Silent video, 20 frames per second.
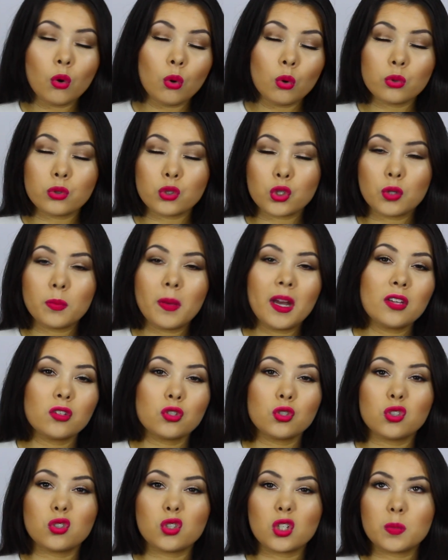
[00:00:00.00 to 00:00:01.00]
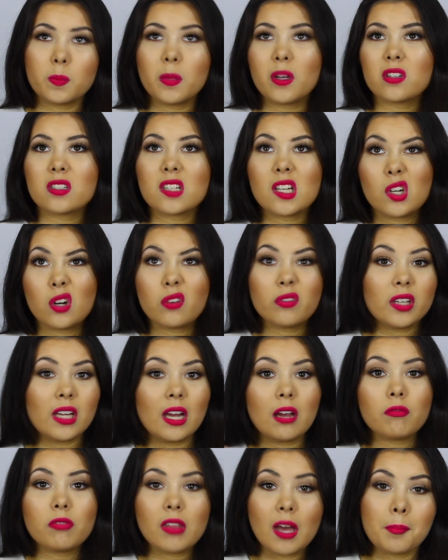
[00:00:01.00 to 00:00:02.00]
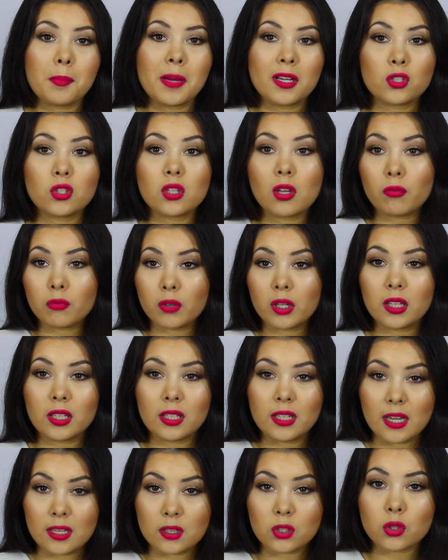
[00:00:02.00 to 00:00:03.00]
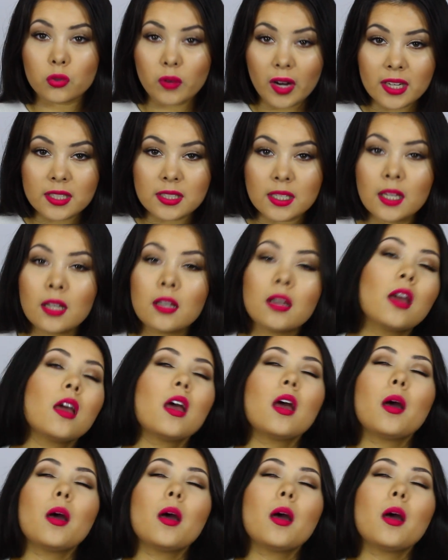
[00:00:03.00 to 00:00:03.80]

all too much just because I don't really have that much that really needs correcting